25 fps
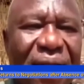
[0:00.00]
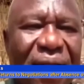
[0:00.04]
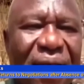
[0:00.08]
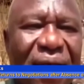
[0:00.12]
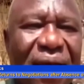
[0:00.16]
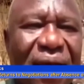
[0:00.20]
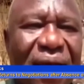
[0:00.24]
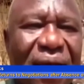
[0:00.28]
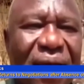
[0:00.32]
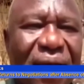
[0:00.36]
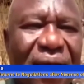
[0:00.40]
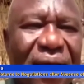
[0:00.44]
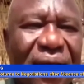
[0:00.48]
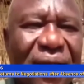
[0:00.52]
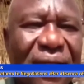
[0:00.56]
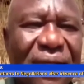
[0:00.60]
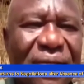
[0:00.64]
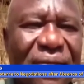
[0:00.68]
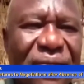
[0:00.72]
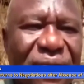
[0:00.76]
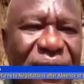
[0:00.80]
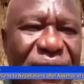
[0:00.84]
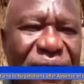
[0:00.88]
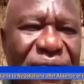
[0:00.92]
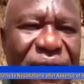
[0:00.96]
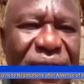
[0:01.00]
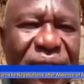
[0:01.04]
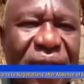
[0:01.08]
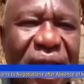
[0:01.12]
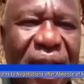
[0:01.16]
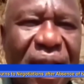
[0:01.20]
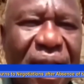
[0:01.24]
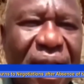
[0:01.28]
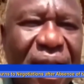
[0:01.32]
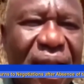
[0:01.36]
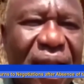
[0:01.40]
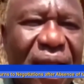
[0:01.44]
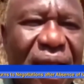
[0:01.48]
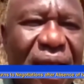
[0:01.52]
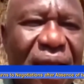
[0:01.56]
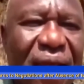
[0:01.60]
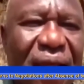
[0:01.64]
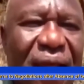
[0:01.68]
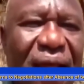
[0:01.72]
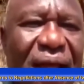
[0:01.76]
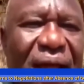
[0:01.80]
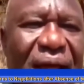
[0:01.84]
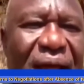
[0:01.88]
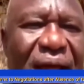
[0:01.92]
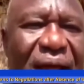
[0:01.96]
people of the Nuba Mountains
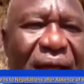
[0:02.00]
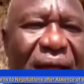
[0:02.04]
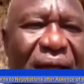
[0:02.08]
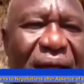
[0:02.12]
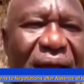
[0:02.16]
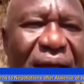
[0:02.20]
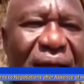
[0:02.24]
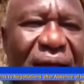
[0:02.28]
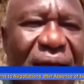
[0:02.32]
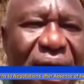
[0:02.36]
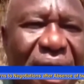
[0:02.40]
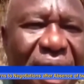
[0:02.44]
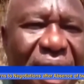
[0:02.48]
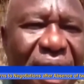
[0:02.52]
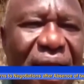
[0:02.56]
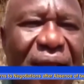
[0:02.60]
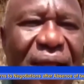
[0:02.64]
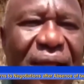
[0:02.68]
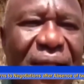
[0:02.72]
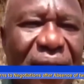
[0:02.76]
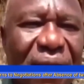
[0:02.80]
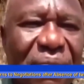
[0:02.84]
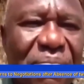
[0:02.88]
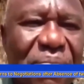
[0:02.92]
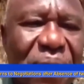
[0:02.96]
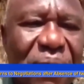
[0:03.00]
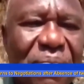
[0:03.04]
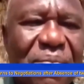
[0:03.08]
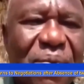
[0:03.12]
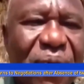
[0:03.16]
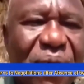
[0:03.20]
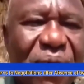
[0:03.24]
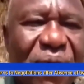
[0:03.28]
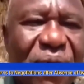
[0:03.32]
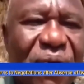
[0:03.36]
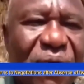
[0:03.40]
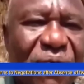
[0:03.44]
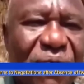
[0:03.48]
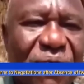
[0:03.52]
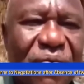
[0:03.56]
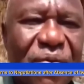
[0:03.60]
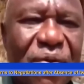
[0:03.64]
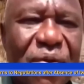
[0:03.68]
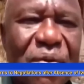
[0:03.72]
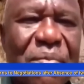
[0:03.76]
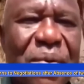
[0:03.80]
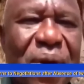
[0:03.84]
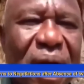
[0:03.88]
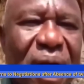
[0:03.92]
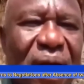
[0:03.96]
and the Blue Nile. The head of the
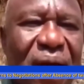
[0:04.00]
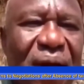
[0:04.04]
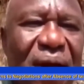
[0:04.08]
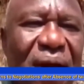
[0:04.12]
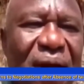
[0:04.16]
movement's